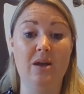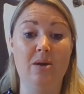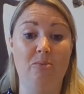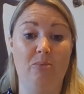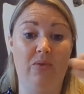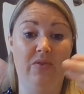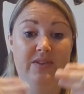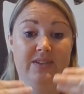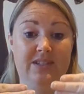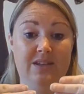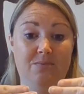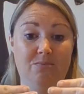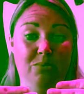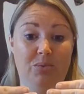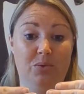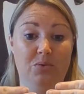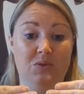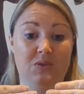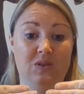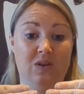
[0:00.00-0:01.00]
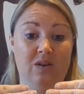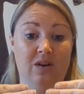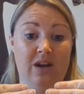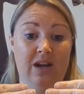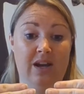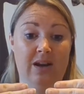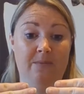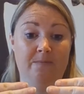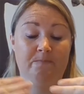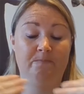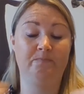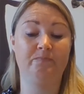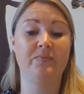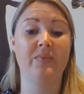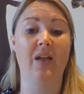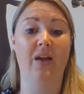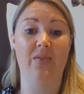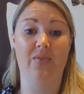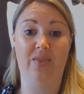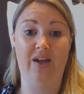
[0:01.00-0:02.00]
But the simple sign,
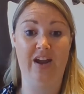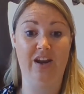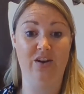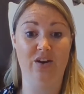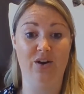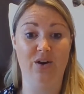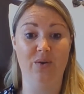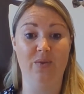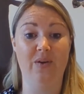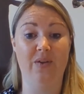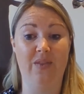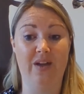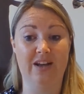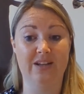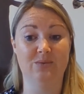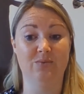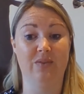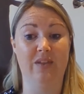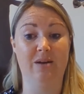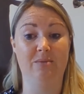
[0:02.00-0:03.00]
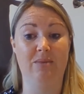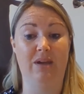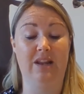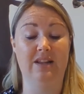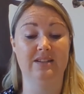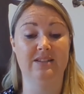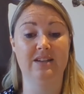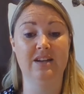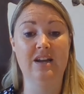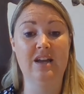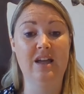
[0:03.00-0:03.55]
they know that that's what that means.